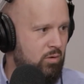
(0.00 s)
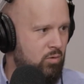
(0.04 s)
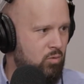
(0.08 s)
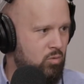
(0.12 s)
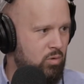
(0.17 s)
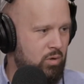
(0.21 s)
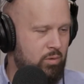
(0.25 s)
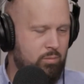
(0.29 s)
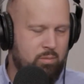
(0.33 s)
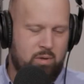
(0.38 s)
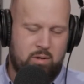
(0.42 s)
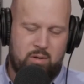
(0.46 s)

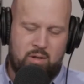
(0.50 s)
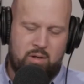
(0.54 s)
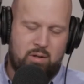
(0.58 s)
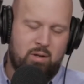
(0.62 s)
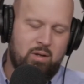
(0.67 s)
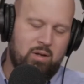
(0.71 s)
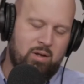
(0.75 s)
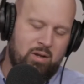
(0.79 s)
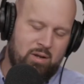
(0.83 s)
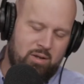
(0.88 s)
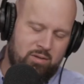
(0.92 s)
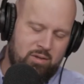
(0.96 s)
Well,
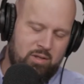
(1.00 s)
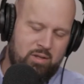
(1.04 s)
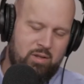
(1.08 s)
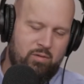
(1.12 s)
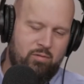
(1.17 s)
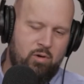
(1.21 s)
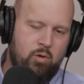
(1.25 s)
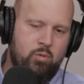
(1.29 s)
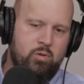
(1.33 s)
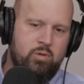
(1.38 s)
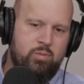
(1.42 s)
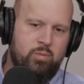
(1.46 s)
I think they've
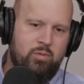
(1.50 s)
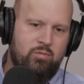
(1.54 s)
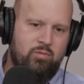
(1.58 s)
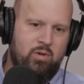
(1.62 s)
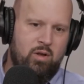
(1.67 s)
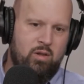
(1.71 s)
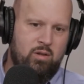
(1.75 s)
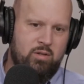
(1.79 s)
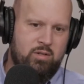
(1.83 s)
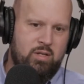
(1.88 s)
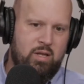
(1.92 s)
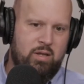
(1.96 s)
always been
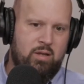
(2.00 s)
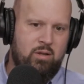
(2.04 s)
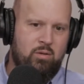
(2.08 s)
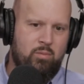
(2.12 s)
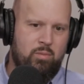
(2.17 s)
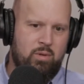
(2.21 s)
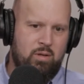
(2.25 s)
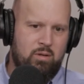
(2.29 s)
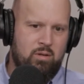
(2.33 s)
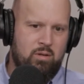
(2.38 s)
volatile, but